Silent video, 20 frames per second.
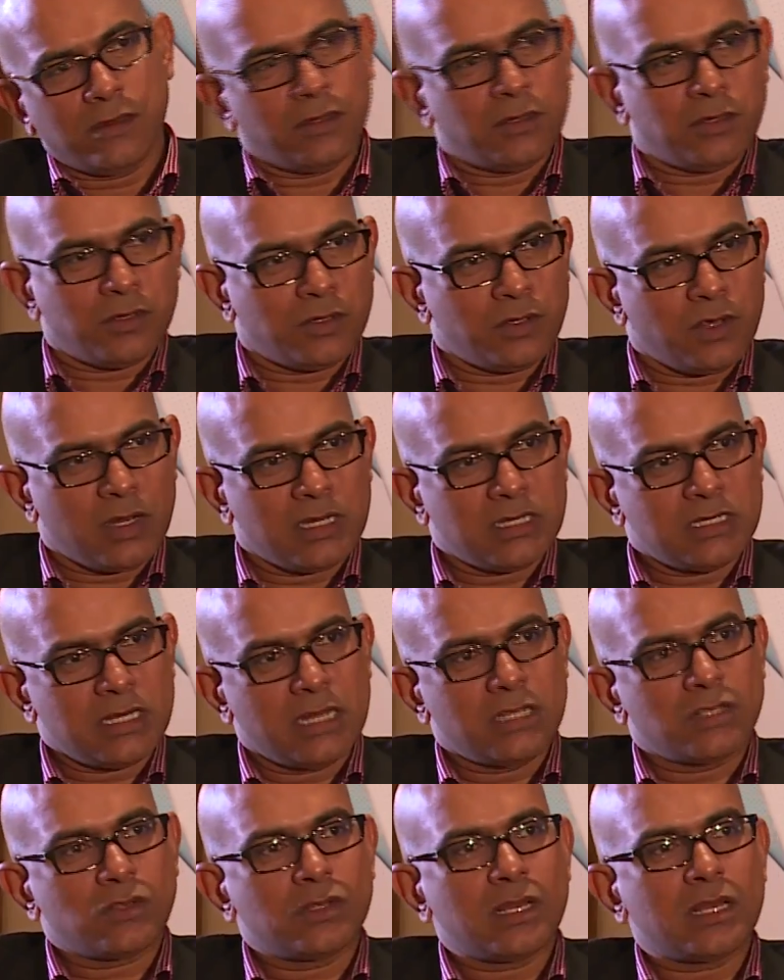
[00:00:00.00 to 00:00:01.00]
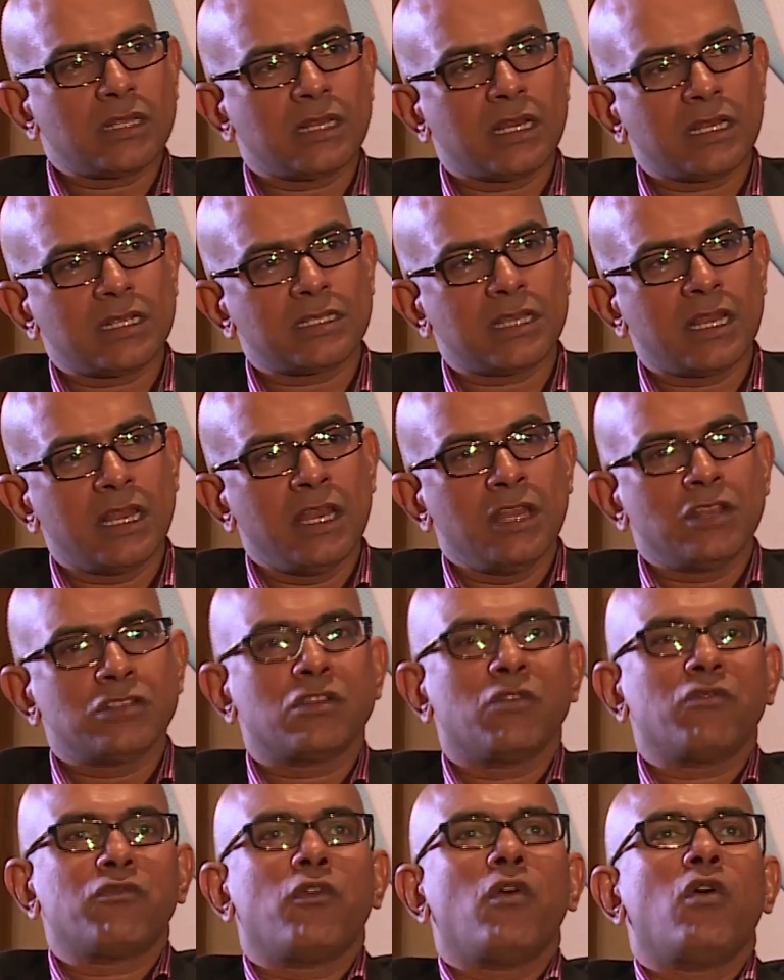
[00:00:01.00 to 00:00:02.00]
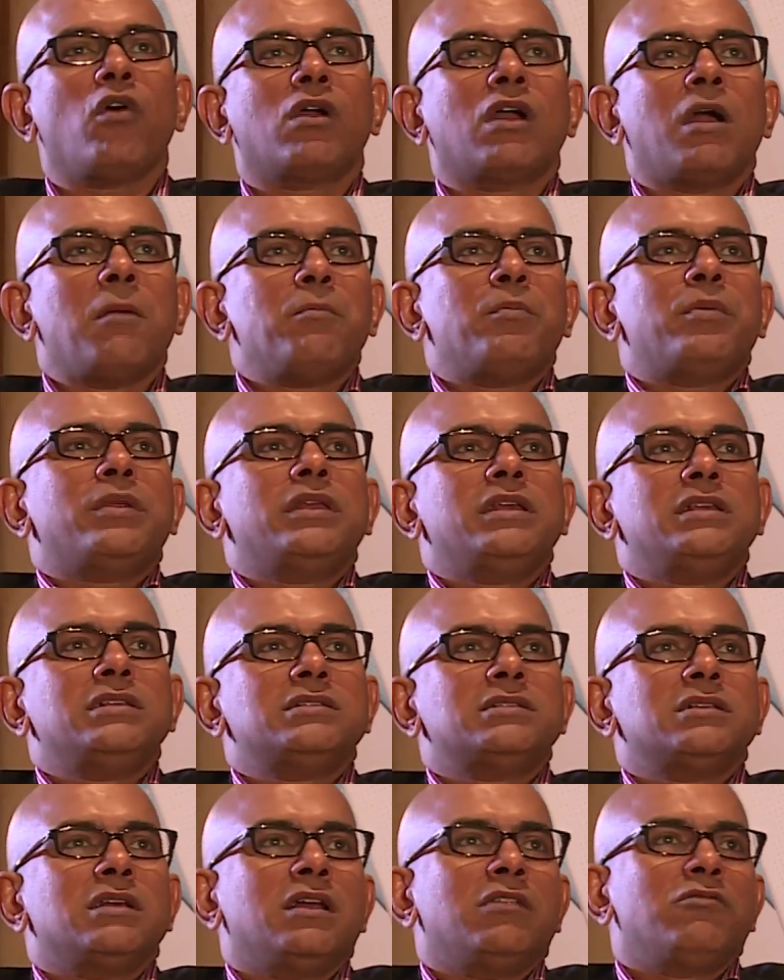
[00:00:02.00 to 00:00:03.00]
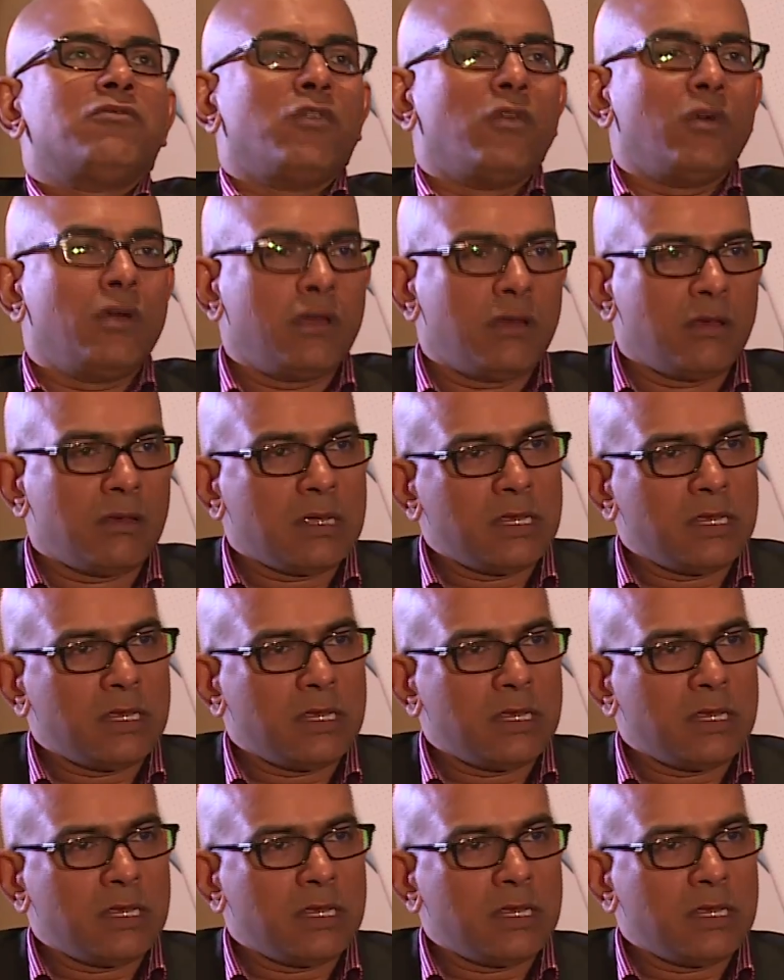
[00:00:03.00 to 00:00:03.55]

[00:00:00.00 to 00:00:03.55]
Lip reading: Do you understand? So there is so for companies and for